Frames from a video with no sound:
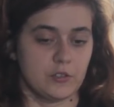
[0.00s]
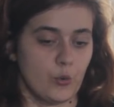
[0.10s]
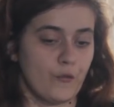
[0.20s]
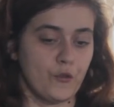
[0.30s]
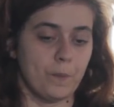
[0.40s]
So
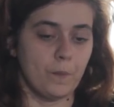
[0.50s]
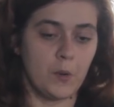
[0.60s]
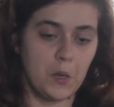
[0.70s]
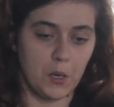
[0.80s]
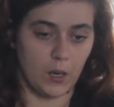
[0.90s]
if you,
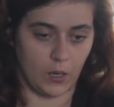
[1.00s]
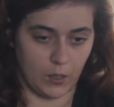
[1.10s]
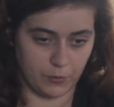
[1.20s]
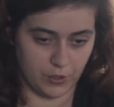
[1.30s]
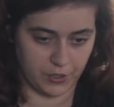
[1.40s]

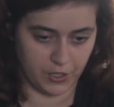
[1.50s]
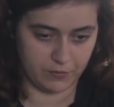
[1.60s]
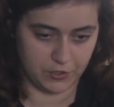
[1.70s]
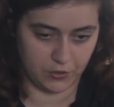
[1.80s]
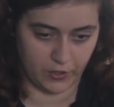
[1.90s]
I'm going to come
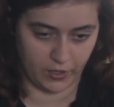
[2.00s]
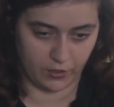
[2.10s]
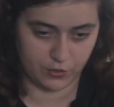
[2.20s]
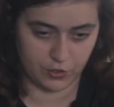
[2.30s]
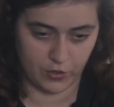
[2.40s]
here and
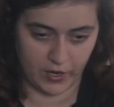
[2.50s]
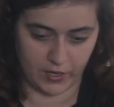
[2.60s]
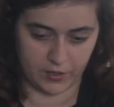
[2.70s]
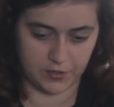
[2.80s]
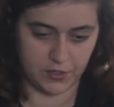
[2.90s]
also
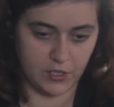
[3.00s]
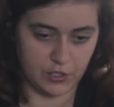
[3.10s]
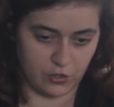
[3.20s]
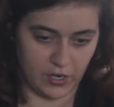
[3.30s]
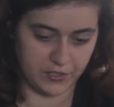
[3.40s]
add,
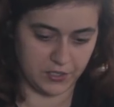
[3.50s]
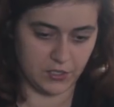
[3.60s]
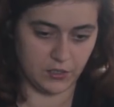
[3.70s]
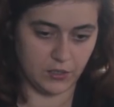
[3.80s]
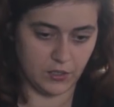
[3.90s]
so
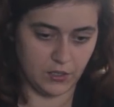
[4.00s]
ID